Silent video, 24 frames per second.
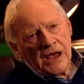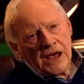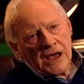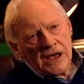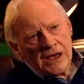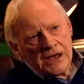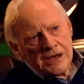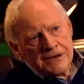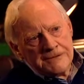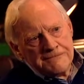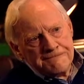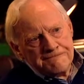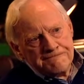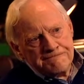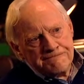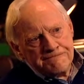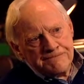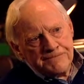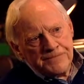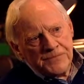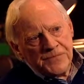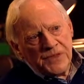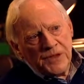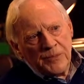
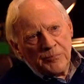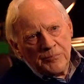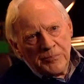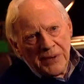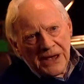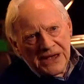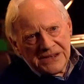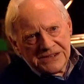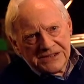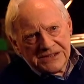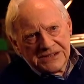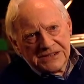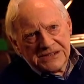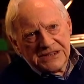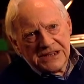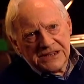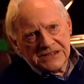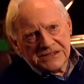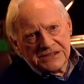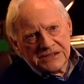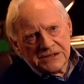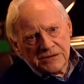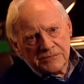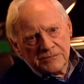the best
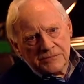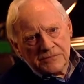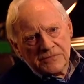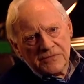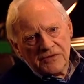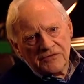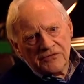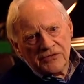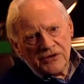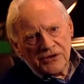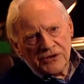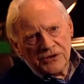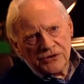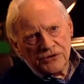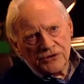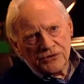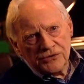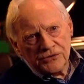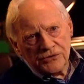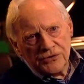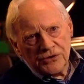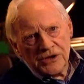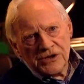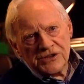system for
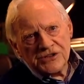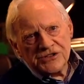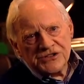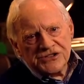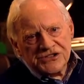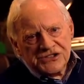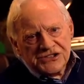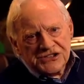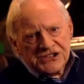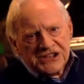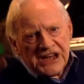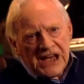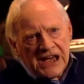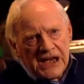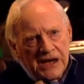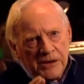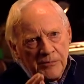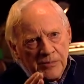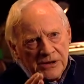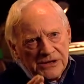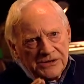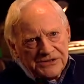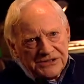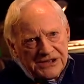doing
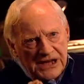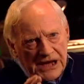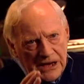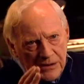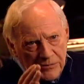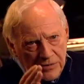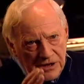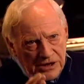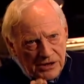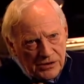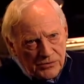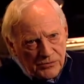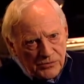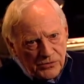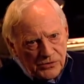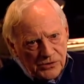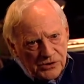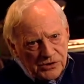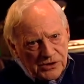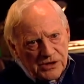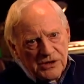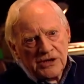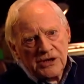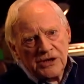tabular
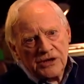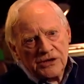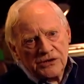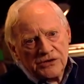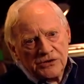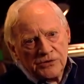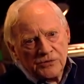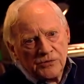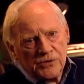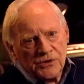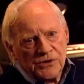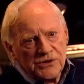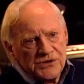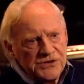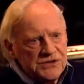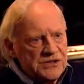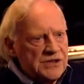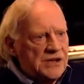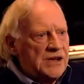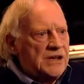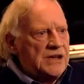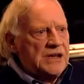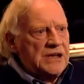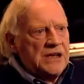work. In other words,
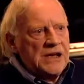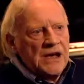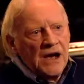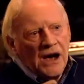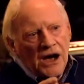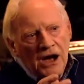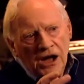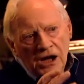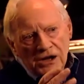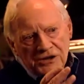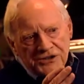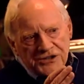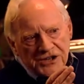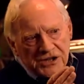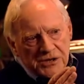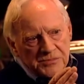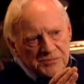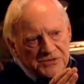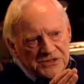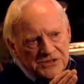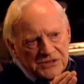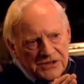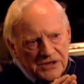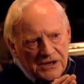all
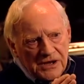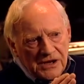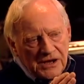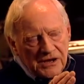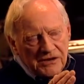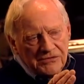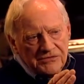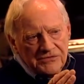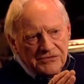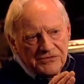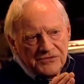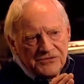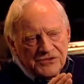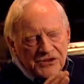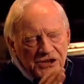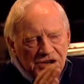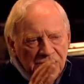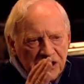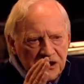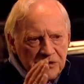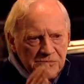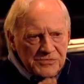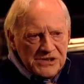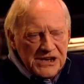types of
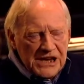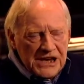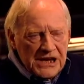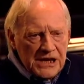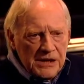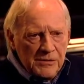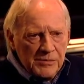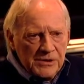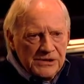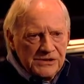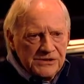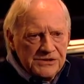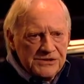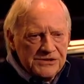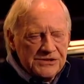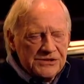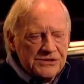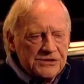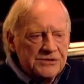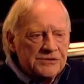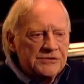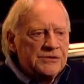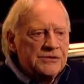timetables,